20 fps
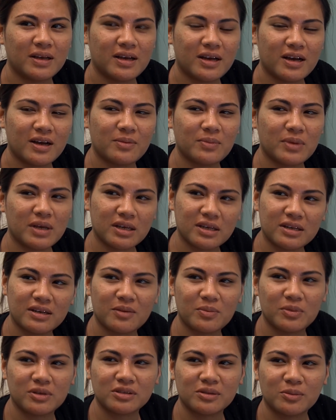um,
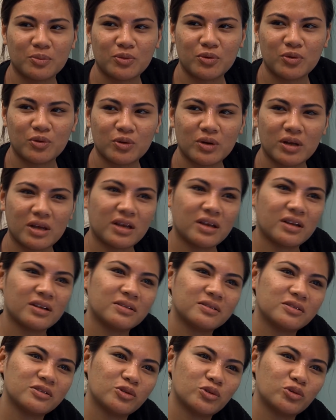academic support
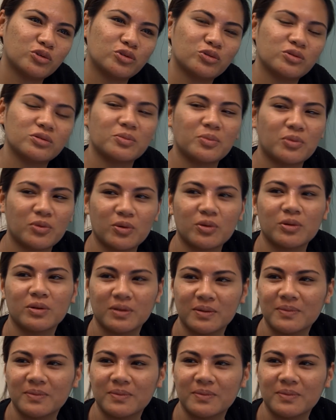and social support.